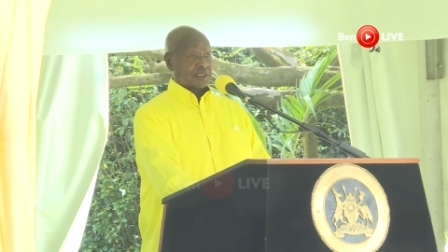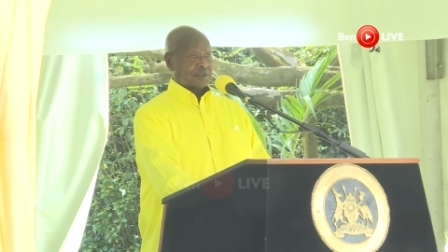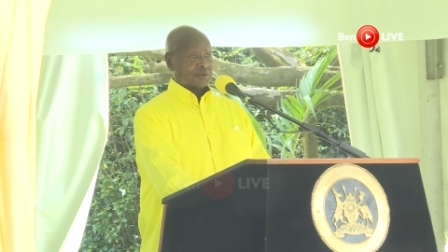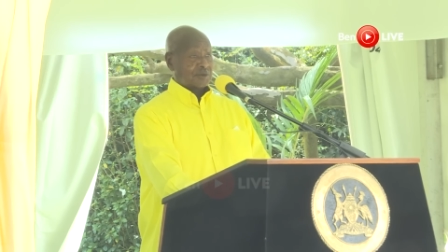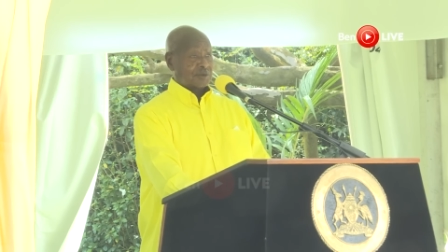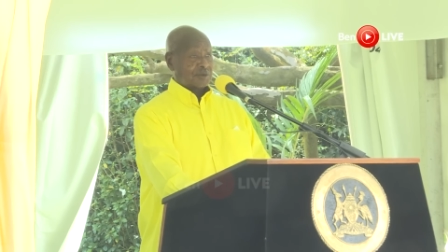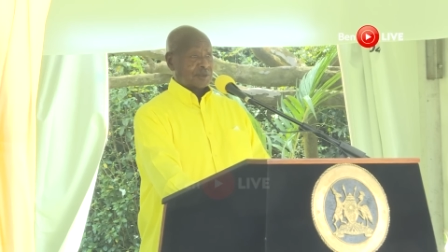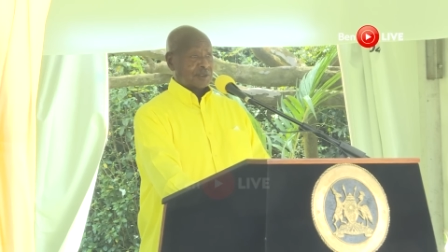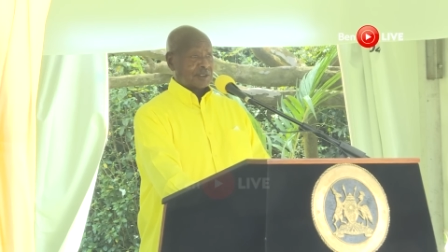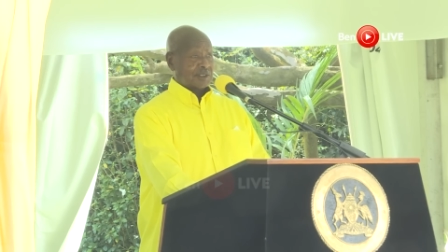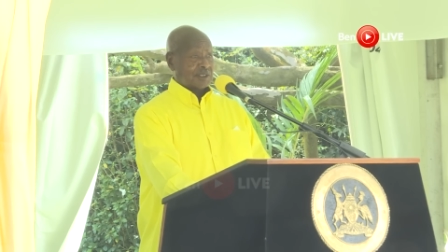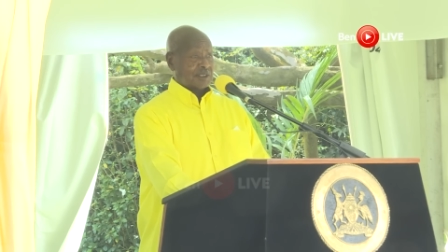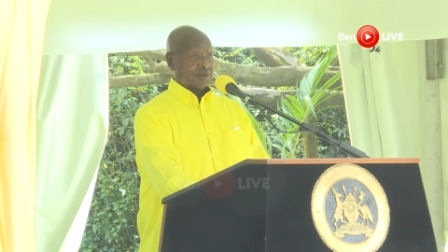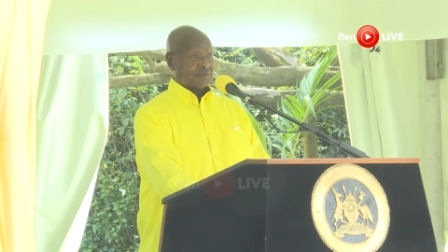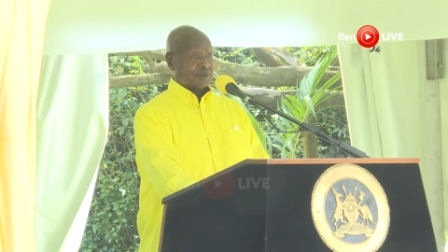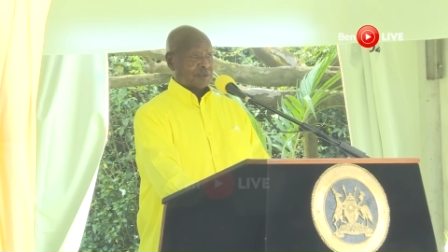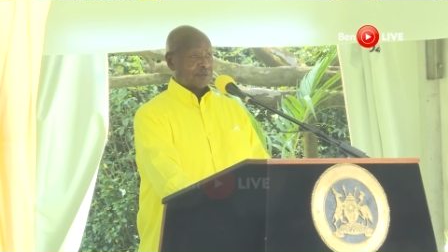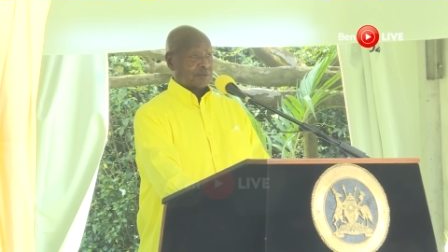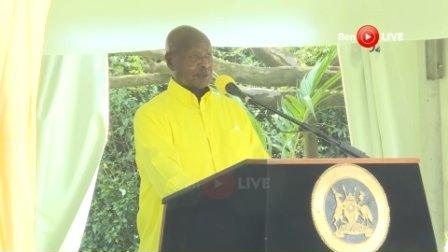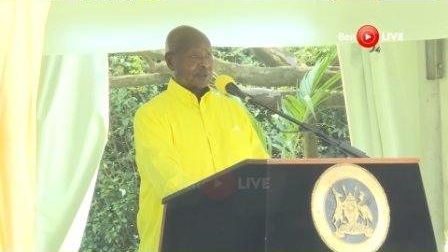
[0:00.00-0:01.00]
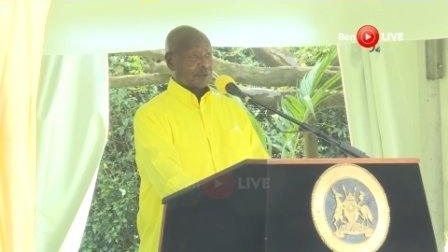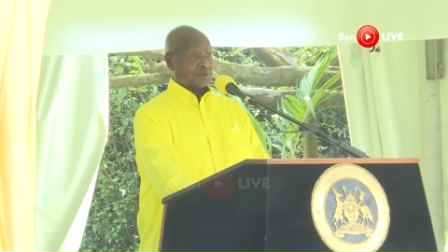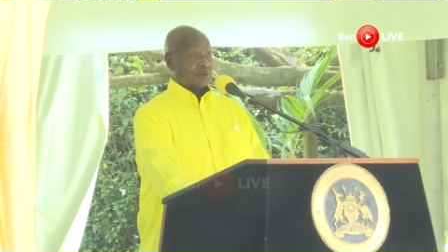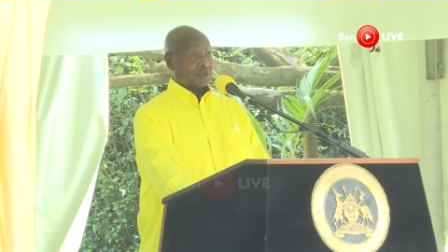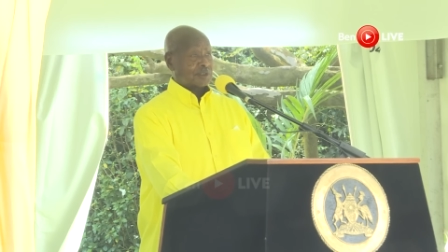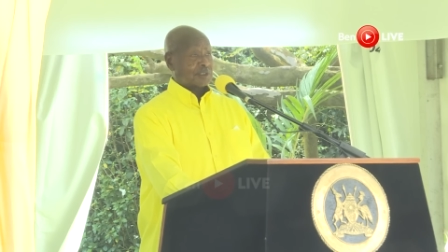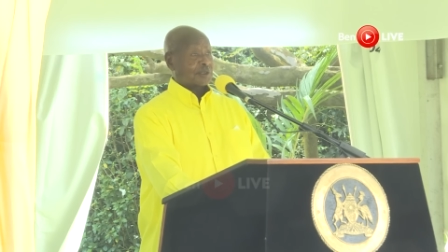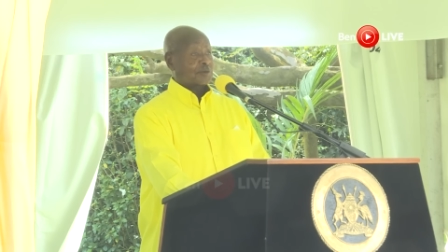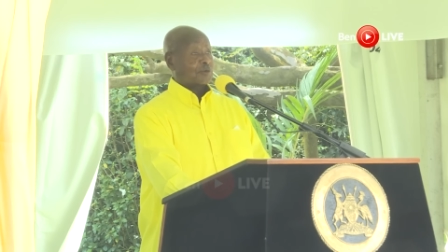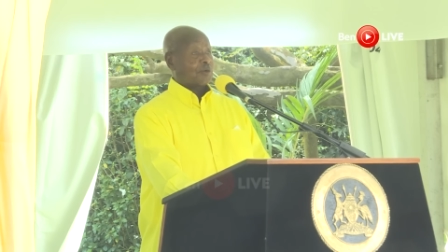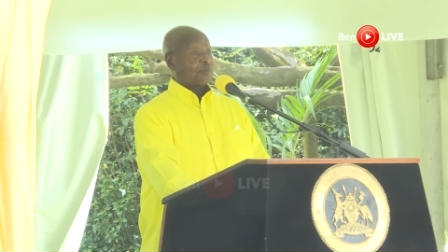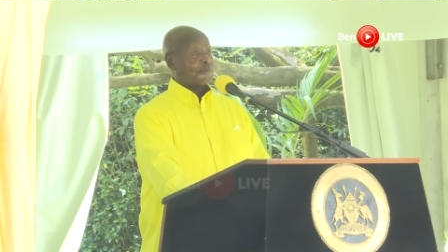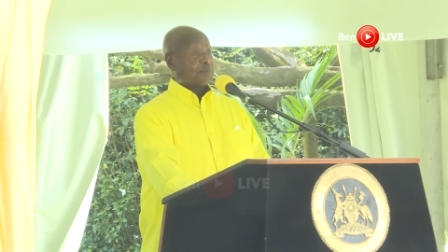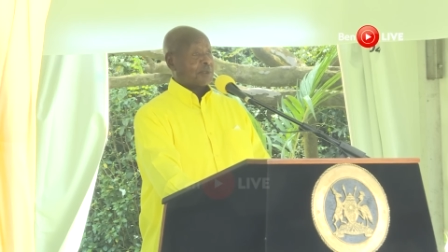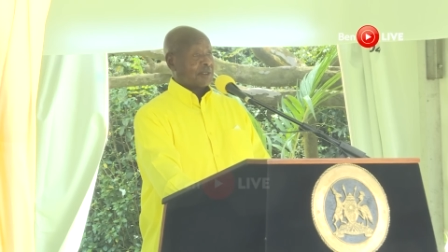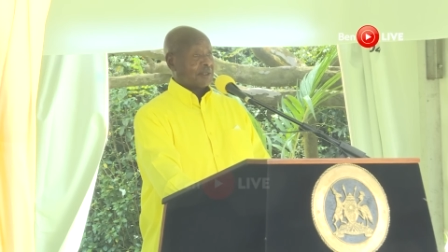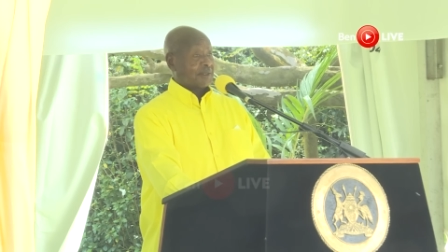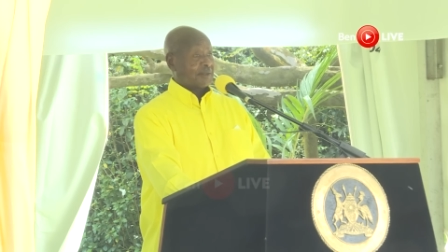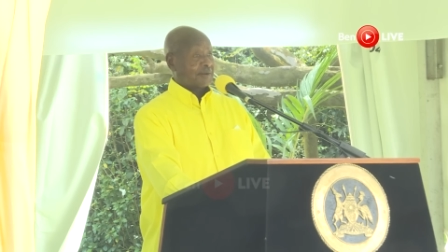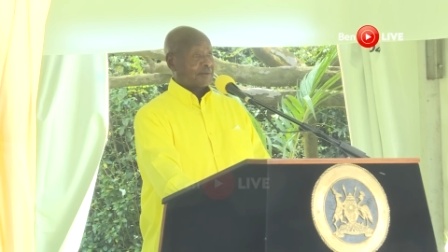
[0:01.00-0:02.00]
I don't know whether everybody got a
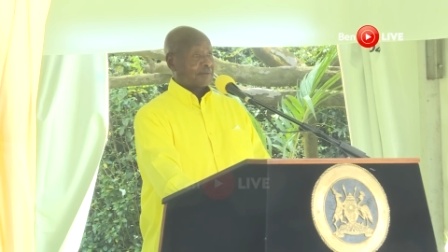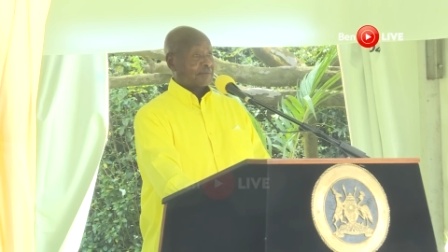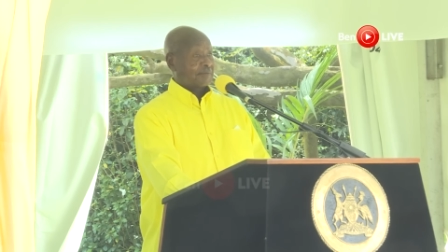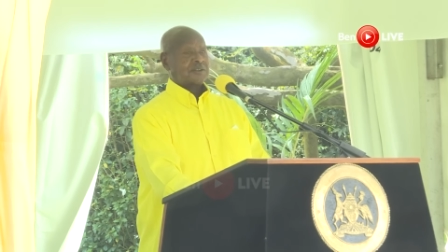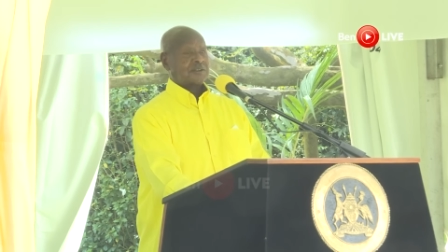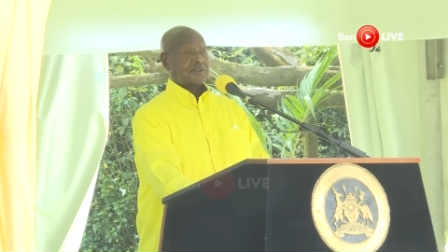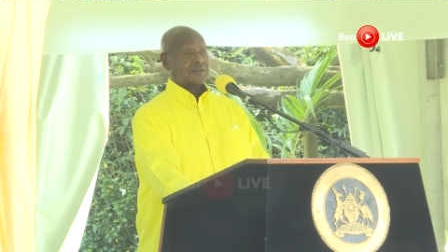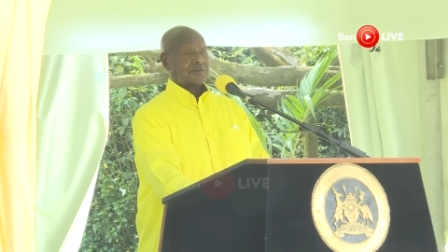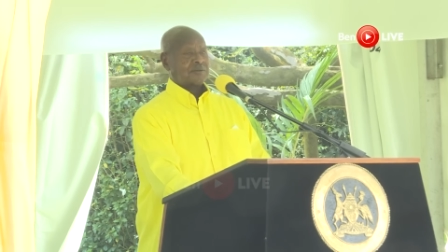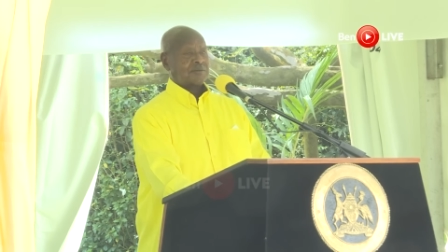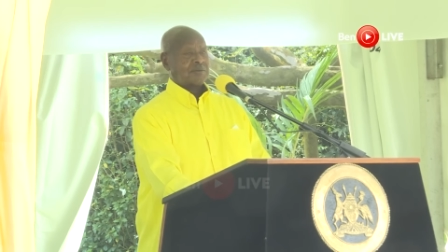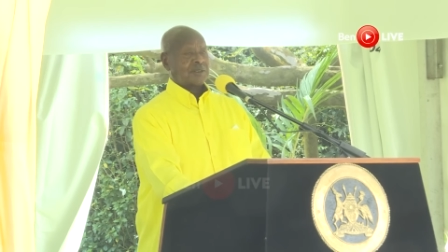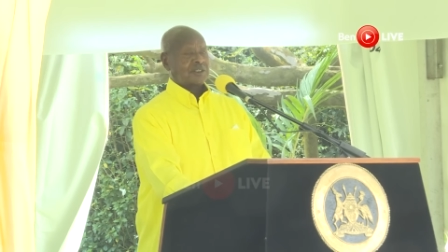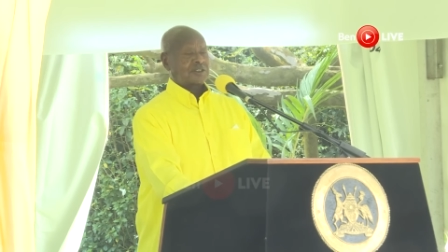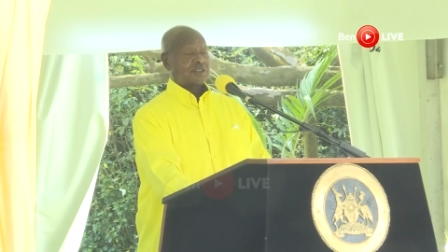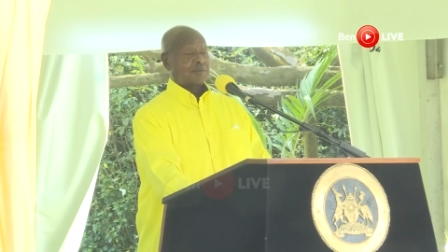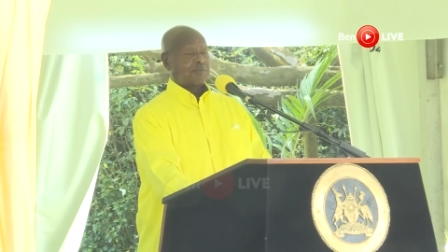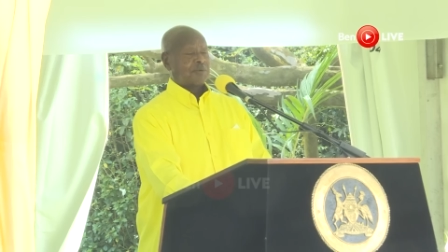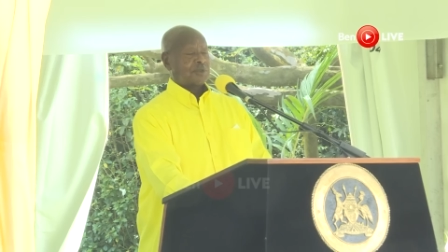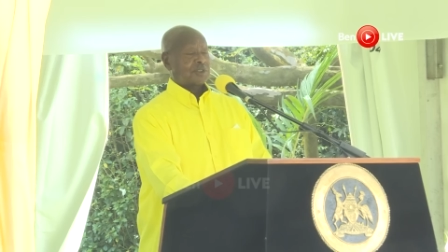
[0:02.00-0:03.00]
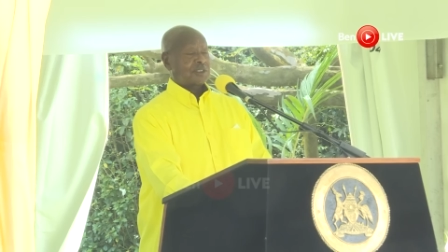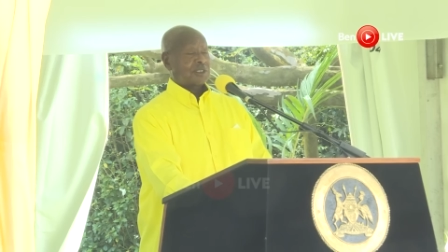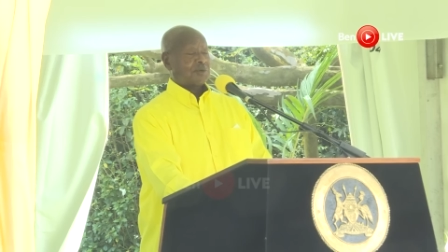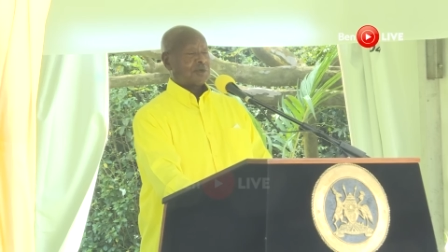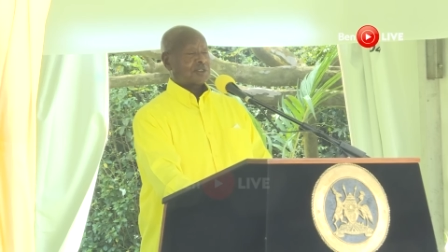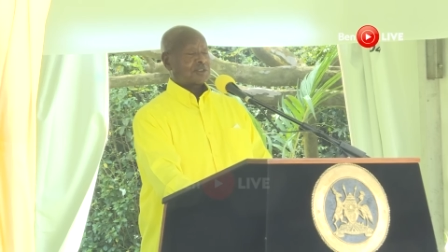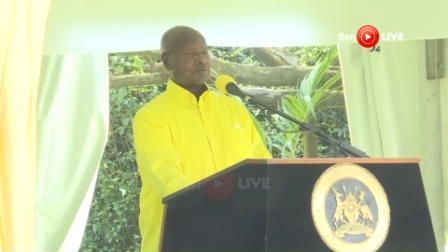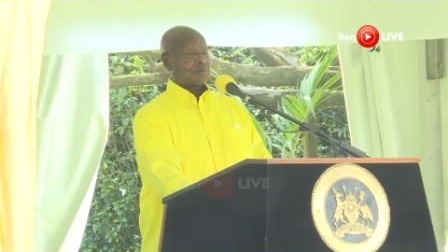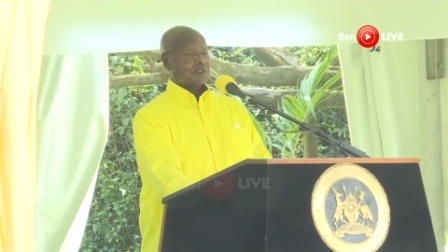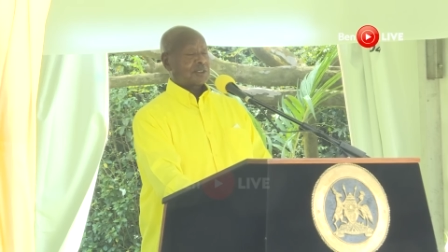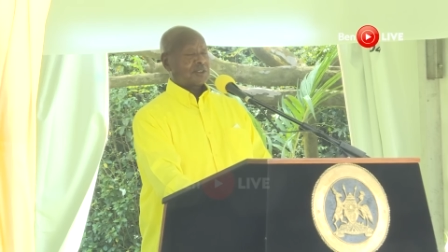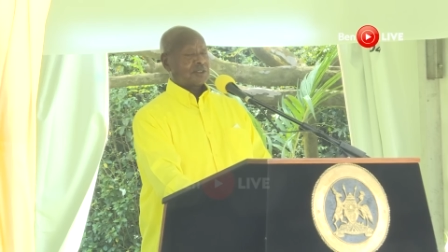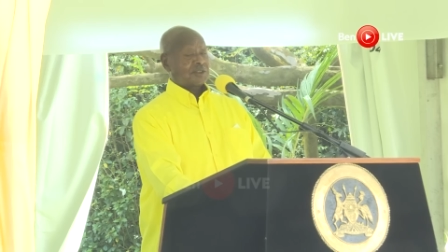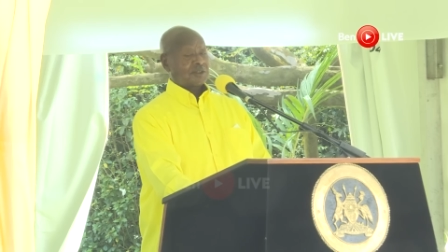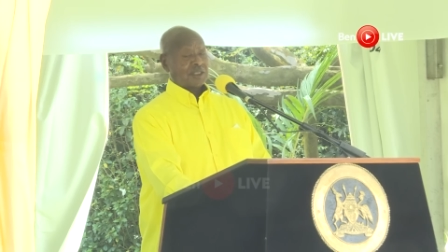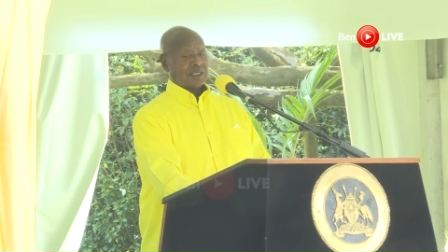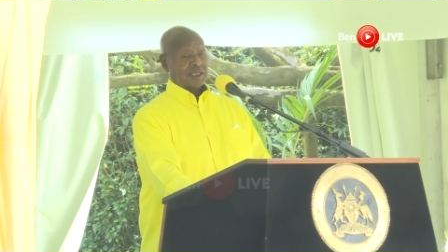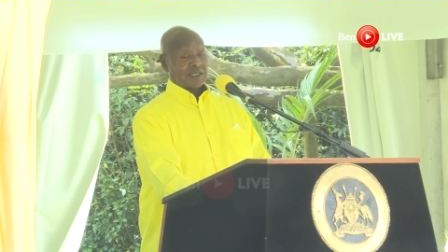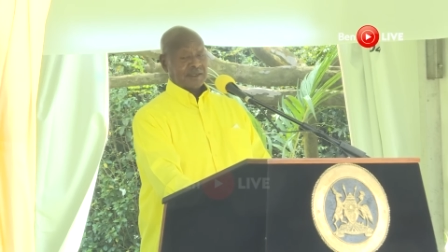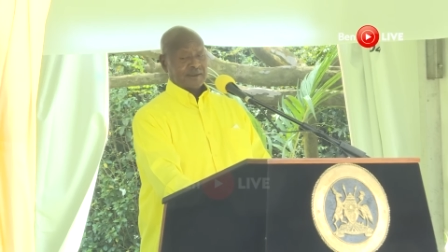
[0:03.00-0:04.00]
copy. But the point I was making
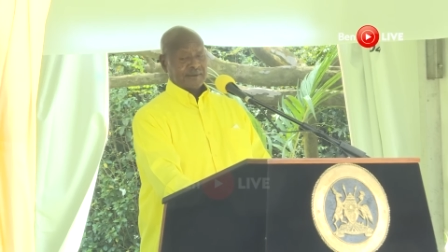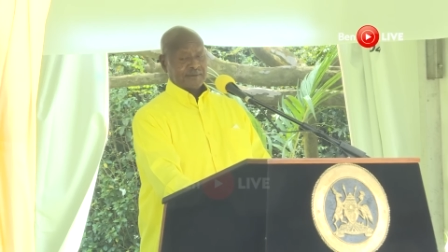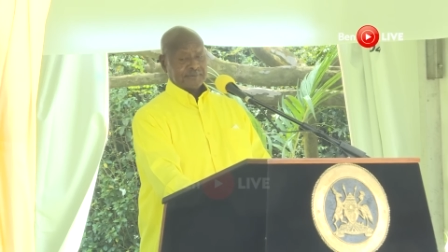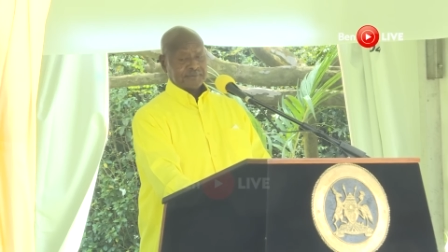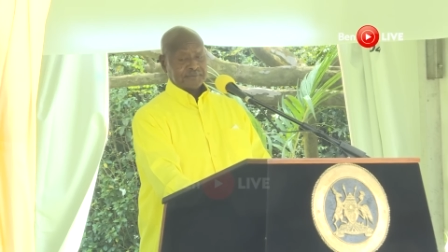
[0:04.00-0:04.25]
there